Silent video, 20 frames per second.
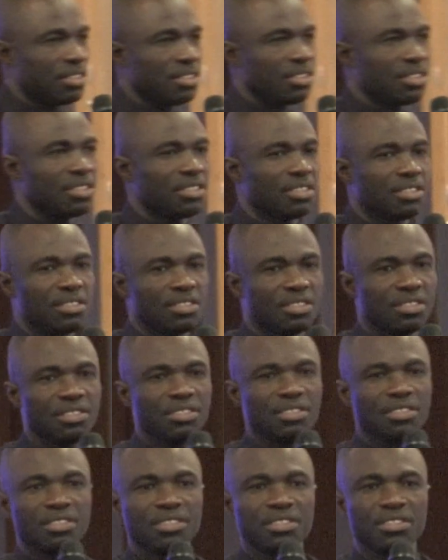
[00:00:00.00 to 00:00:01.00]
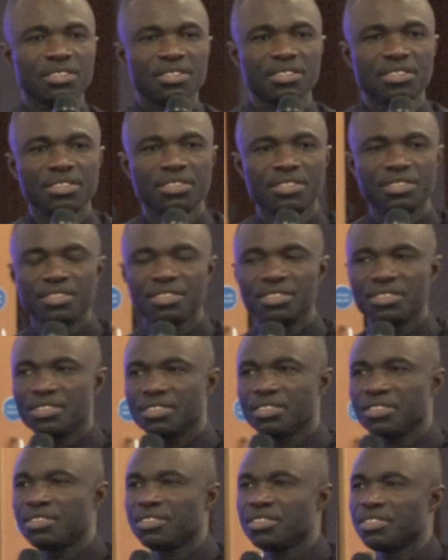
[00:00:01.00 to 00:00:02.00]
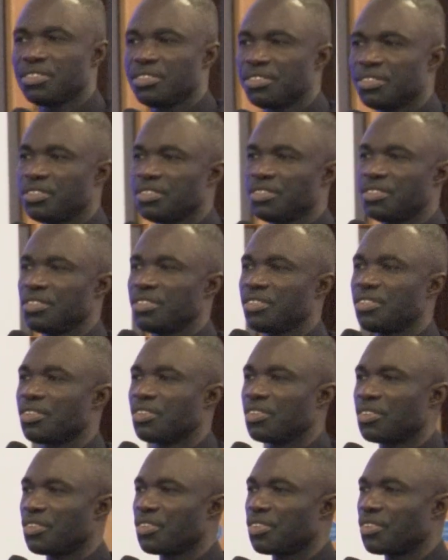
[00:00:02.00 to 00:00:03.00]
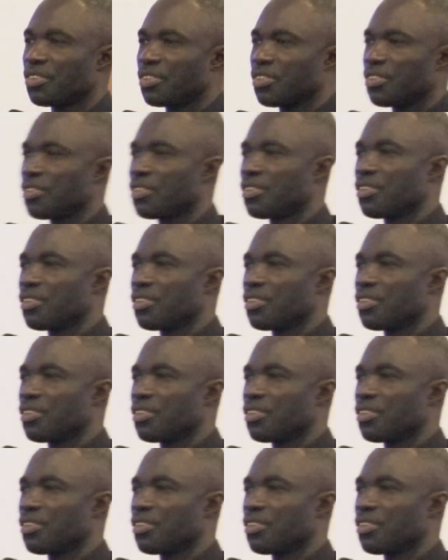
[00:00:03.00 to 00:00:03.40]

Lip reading: No one is speaking in this clip.